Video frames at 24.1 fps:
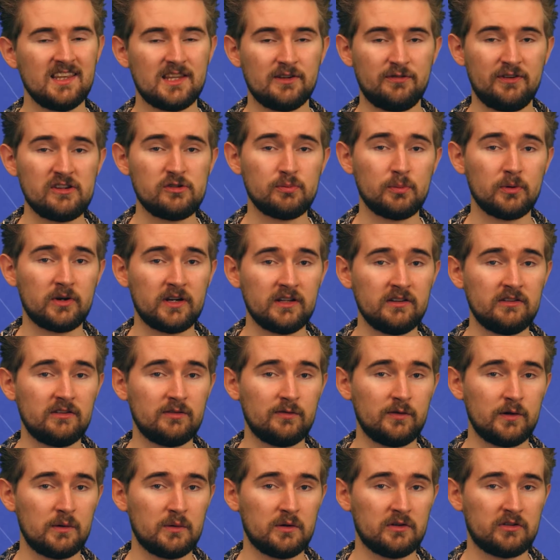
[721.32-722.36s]
The Facebook
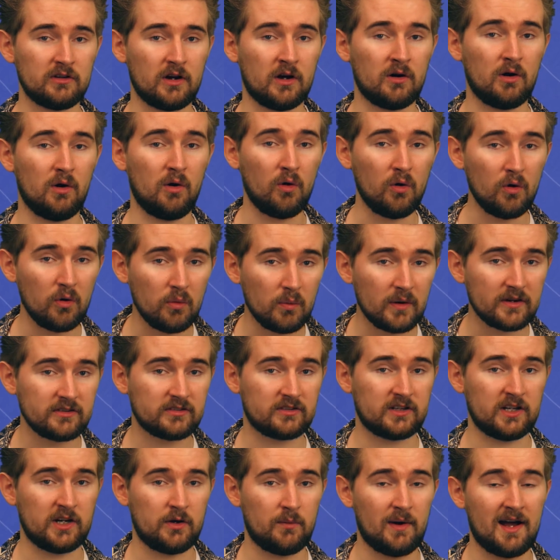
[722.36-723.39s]
interviewers are always
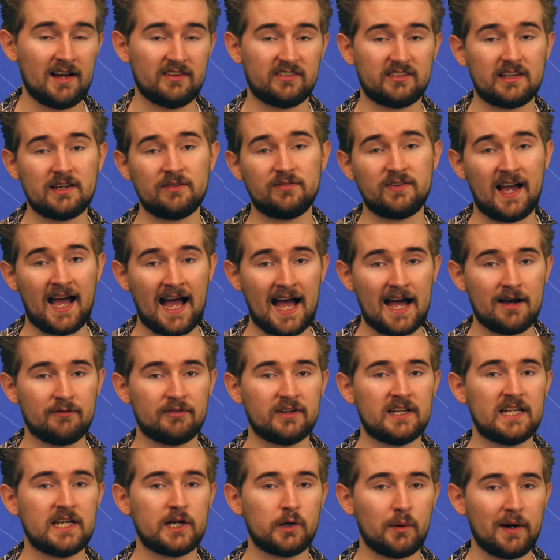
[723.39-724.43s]
going to ask if you have
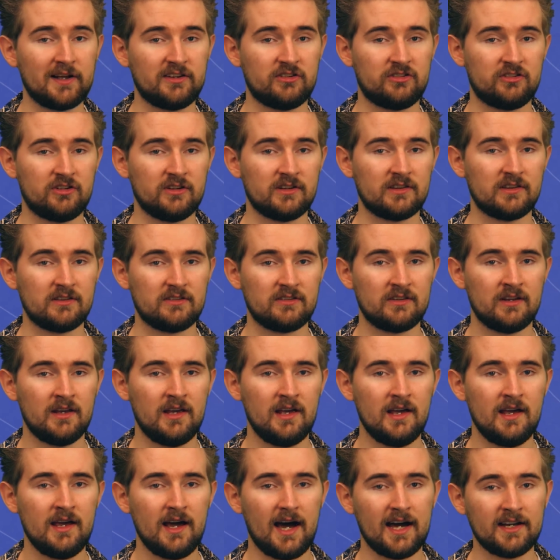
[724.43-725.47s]
any questions.
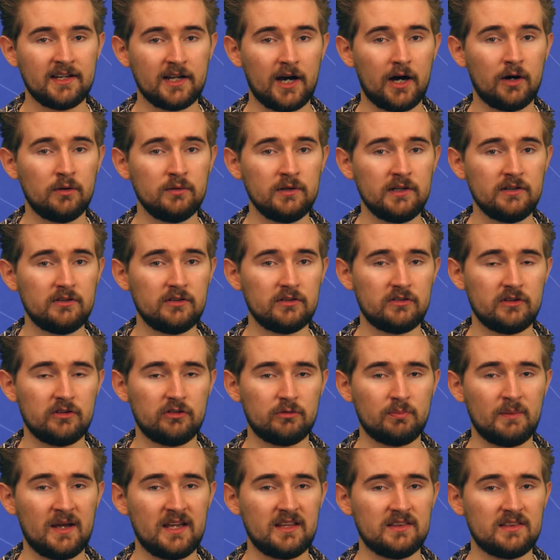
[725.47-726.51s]
And not only does
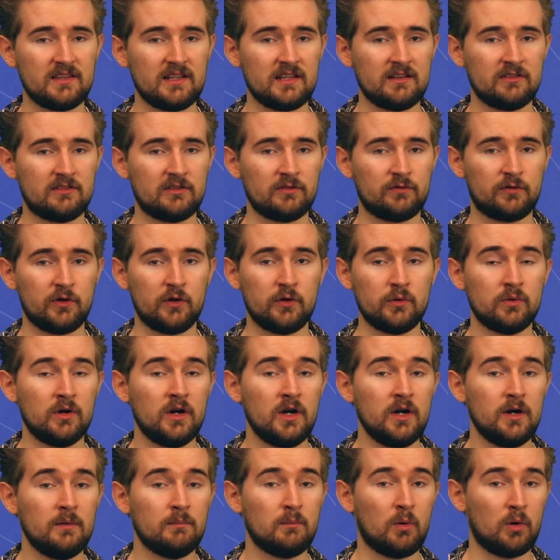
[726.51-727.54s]
this make the interview
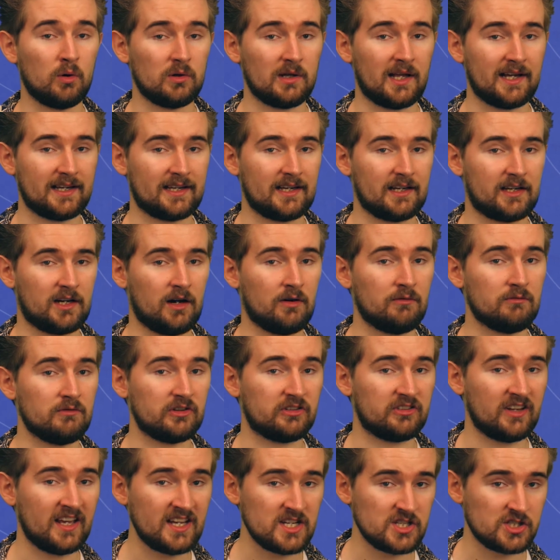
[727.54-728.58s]
more like a
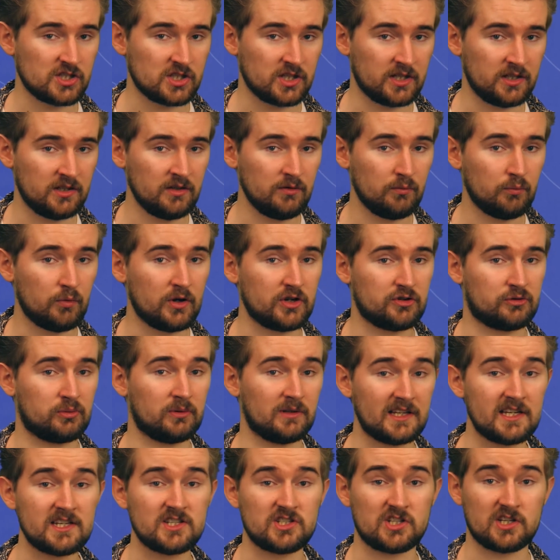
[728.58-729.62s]
conversation, which
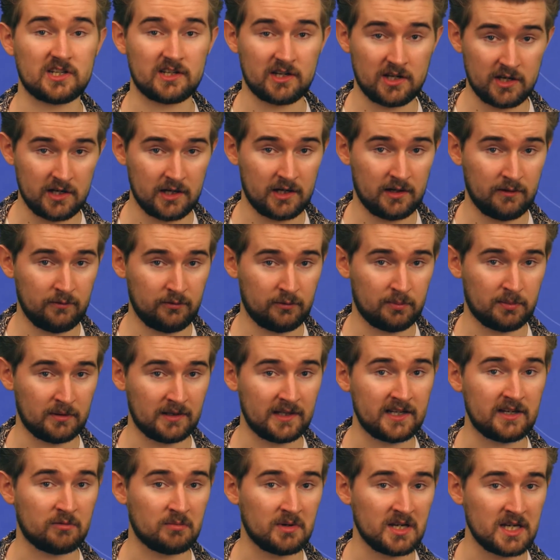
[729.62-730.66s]
will ease your nerves,
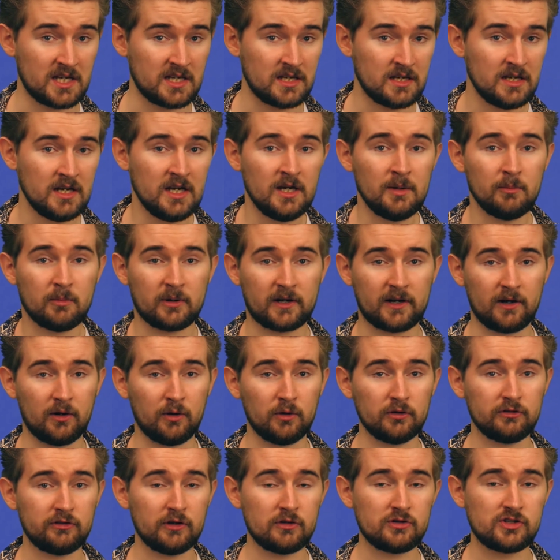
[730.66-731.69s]
believe me, but it
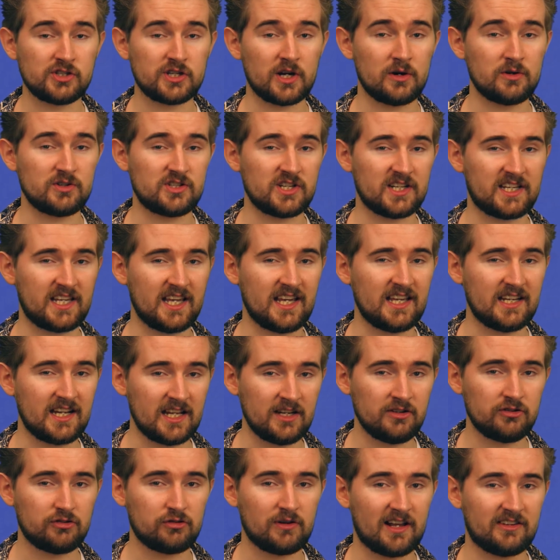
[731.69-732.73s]
also shows your keen
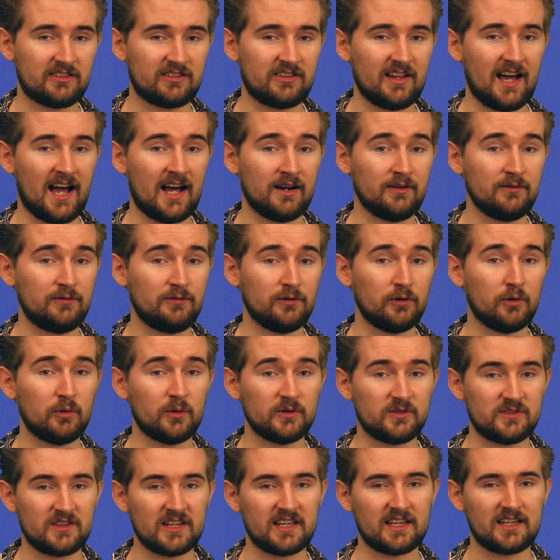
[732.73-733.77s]
interest and
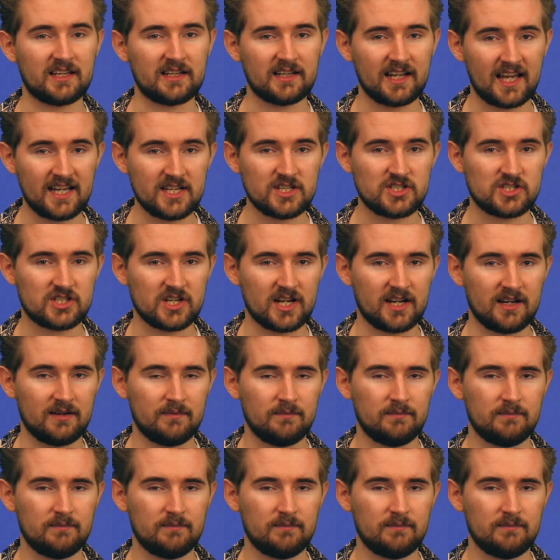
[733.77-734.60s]
forward-thinking nature.